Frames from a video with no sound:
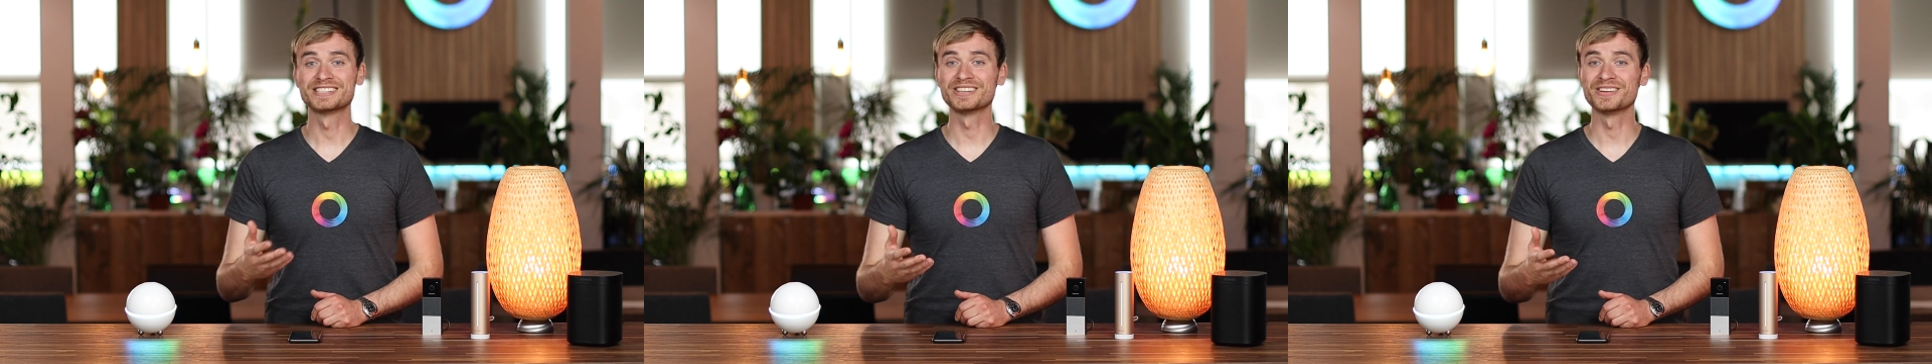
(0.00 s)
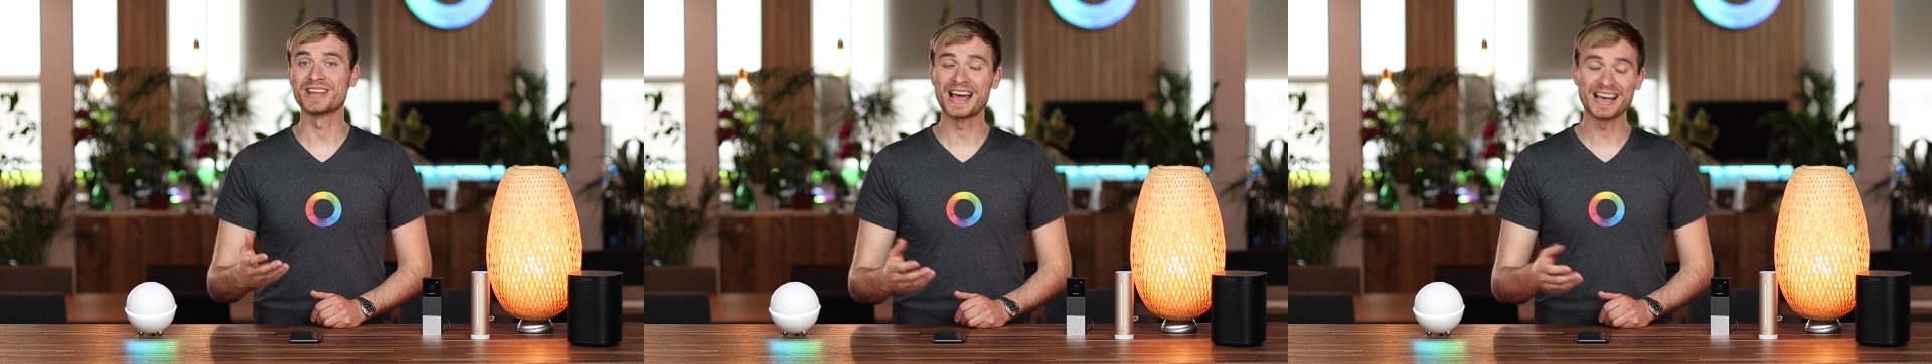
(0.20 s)

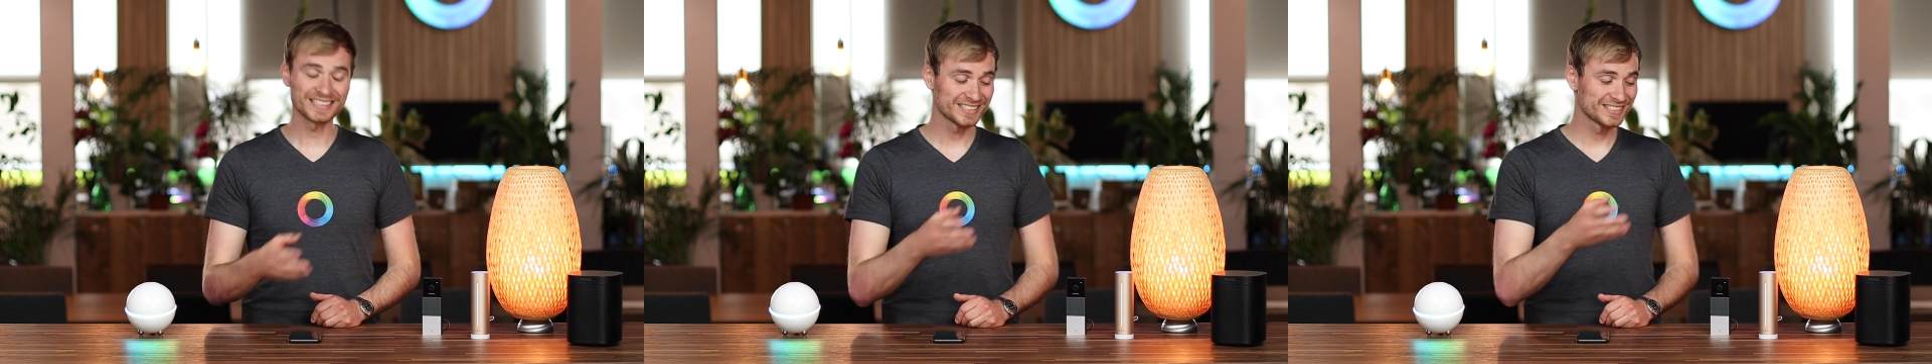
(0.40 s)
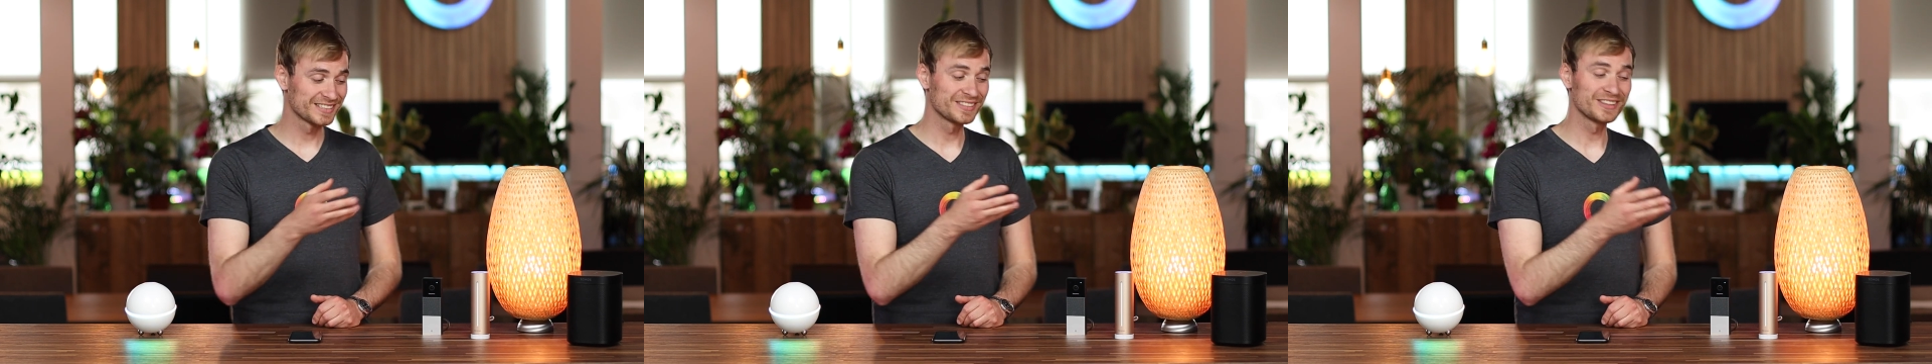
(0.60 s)
so
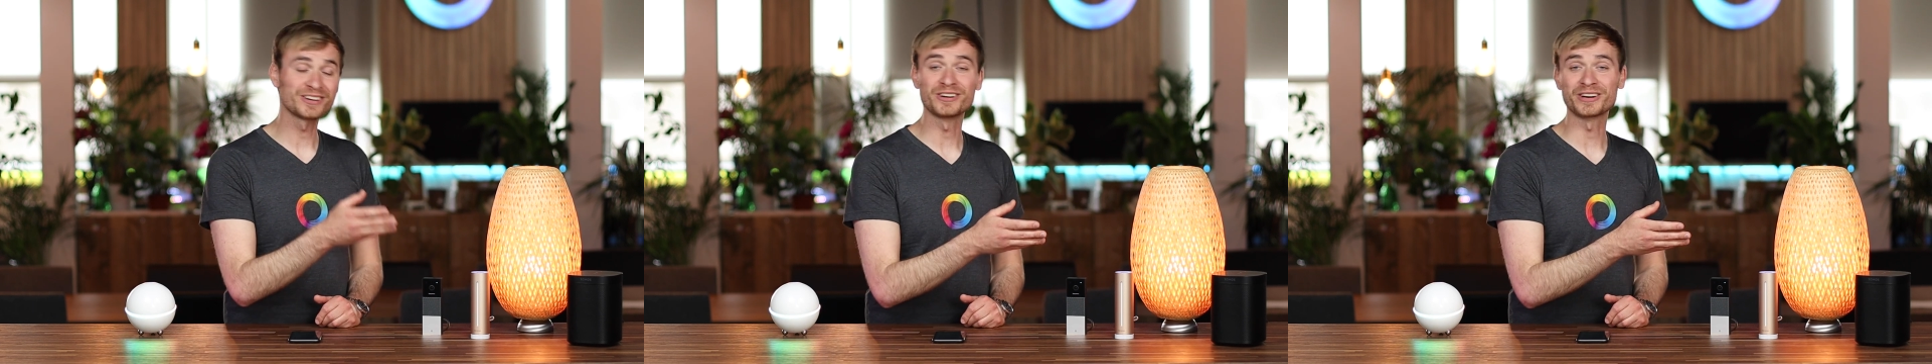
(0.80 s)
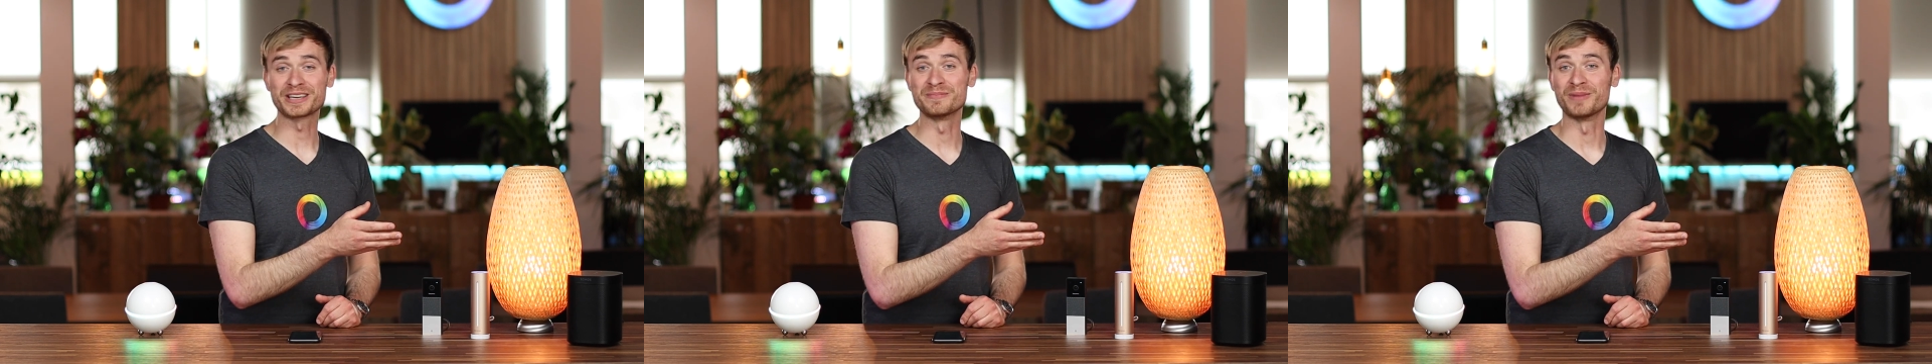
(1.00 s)
that's the
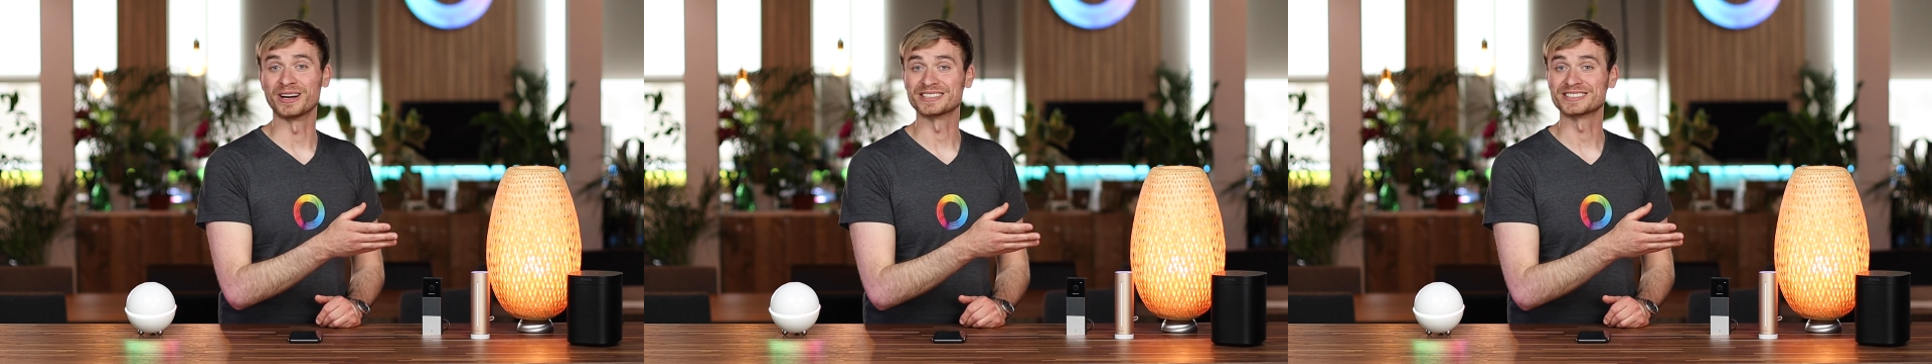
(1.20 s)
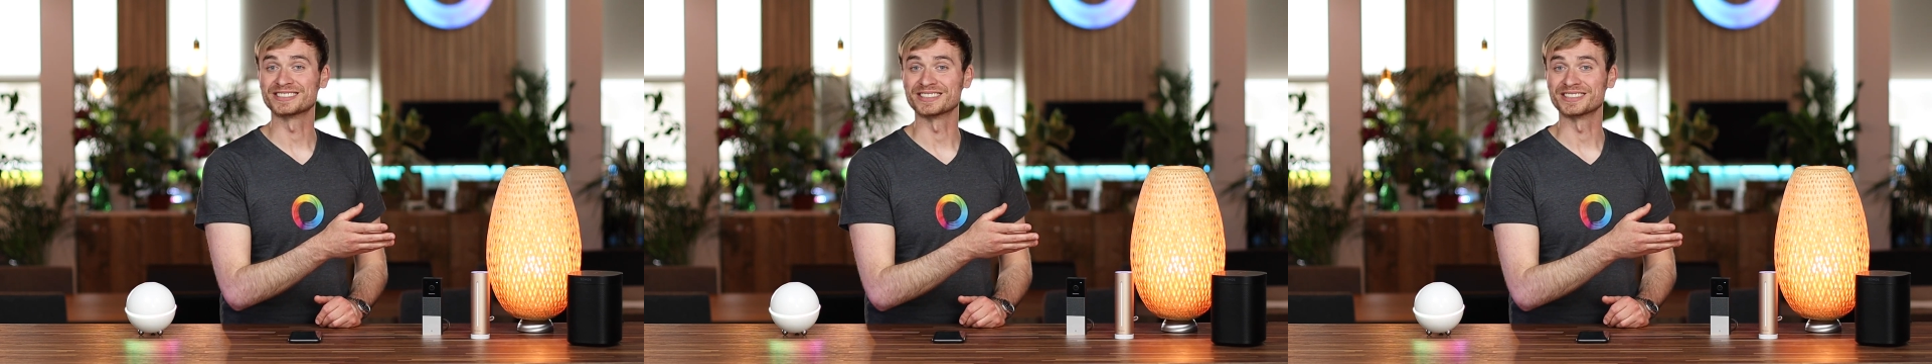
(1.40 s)
Cookie
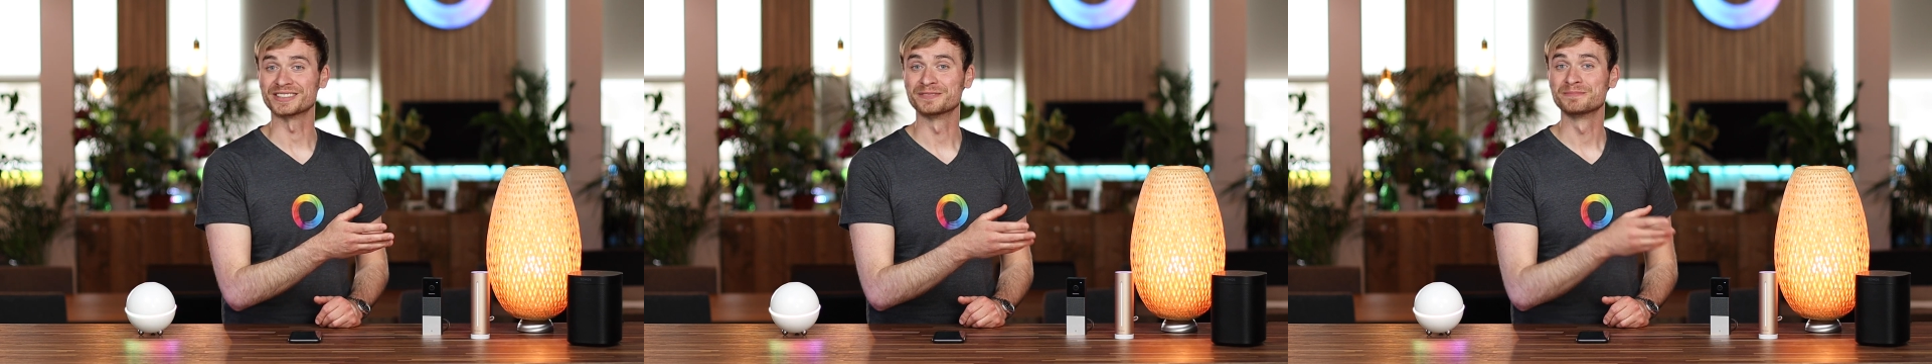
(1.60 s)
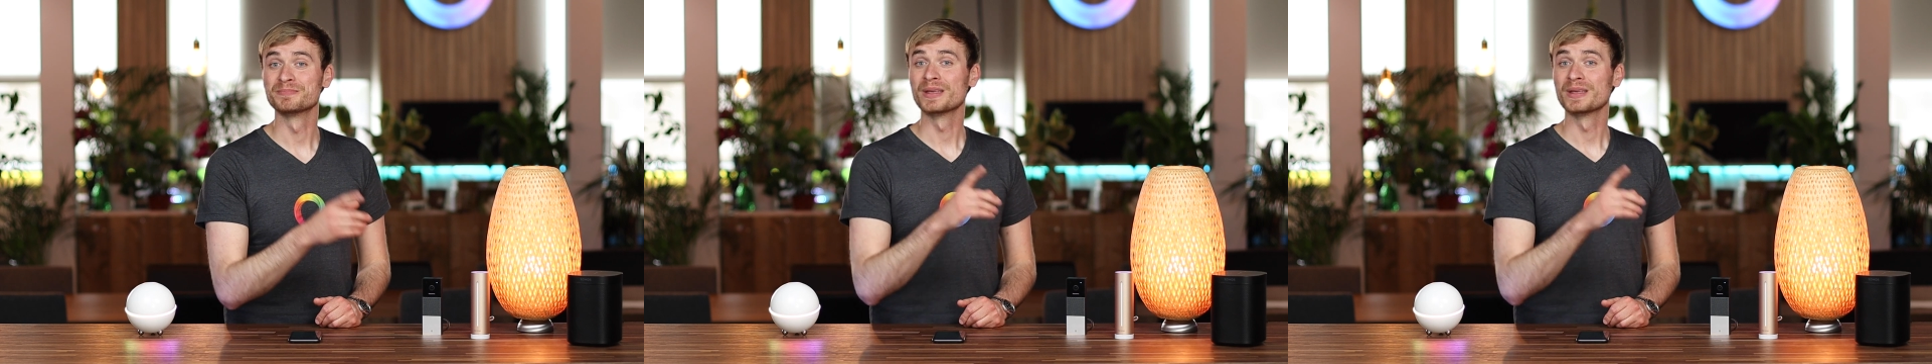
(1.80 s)
Monster.